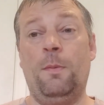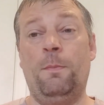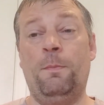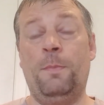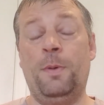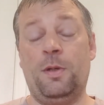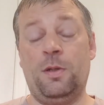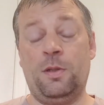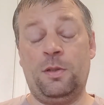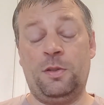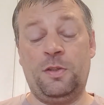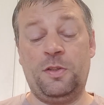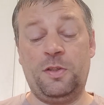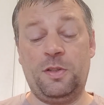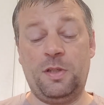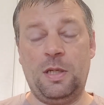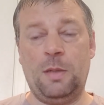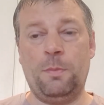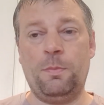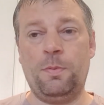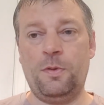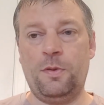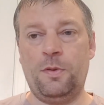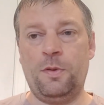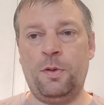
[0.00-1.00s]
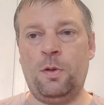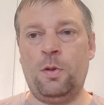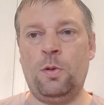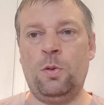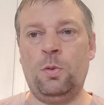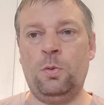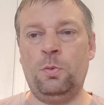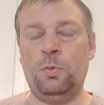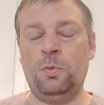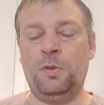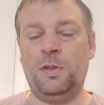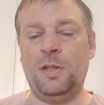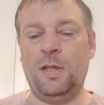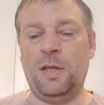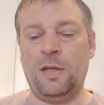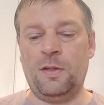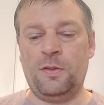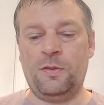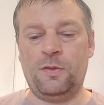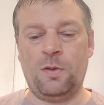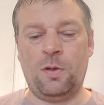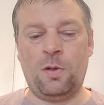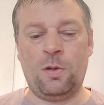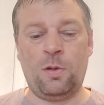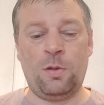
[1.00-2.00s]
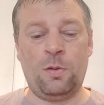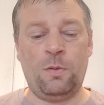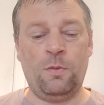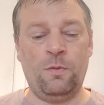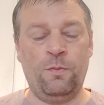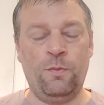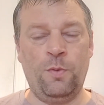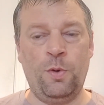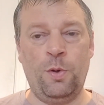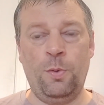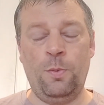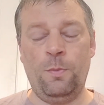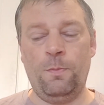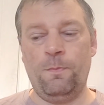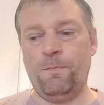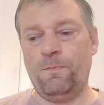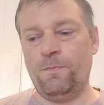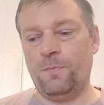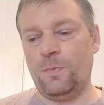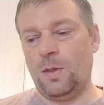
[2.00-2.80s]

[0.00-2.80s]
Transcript: but I skipped the whole DSi route.